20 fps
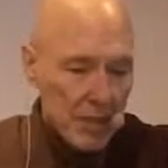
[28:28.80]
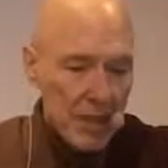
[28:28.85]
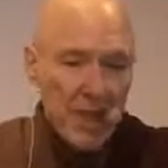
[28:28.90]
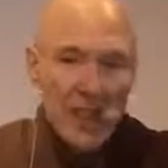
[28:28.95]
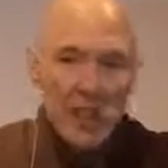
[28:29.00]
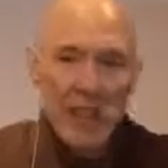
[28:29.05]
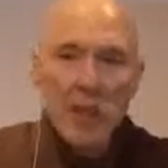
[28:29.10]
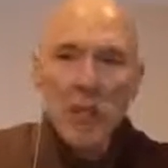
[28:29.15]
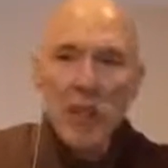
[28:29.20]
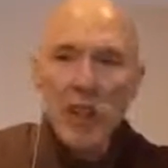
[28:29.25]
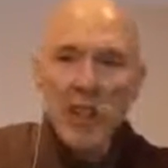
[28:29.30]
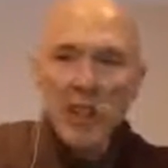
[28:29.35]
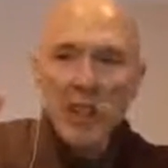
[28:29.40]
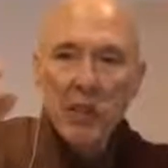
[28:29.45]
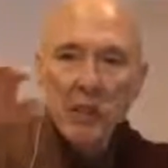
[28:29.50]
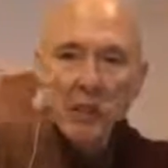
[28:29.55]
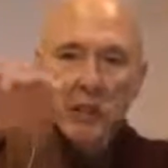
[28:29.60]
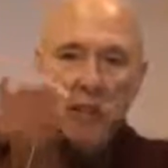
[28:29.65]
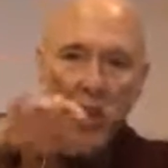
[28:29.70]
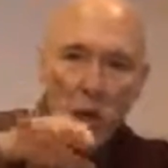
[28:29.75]
Then when he
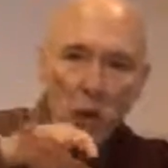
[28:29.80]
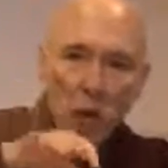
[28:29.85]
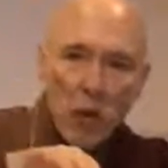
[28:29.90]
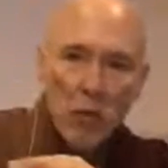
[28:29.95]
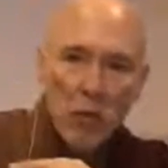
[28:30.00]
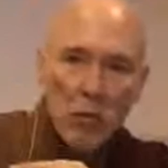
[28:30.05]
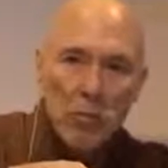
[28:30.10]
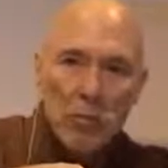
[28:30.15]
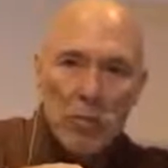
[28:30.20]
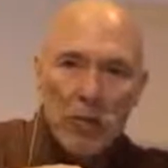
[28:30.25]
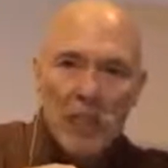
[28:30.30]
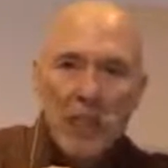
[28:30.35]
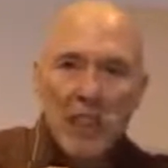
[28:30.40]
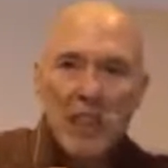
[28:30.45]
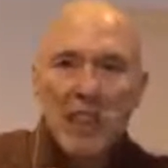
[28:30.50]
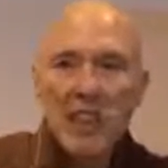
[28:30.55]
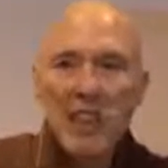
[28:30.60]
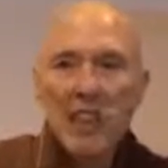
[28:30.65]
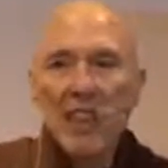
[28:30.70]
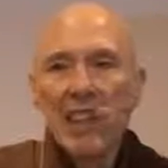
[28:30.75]
goes home,
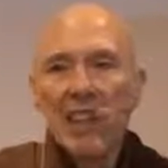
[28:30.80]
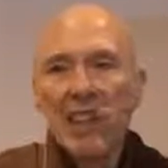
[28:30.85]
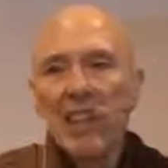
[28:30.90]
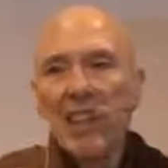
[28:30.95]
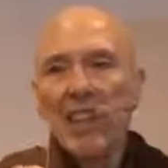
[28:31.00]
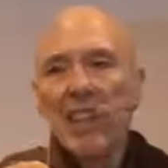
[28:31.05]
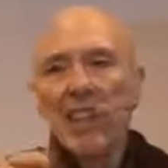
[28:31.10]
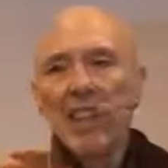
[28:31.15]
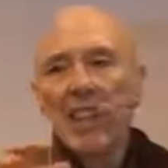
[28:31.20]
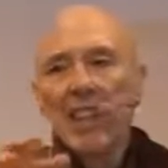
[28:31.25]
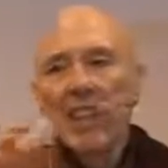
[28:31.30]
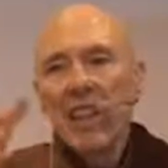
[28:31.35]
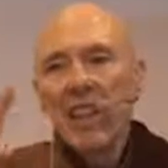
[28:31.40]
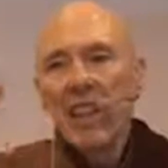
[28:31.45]
he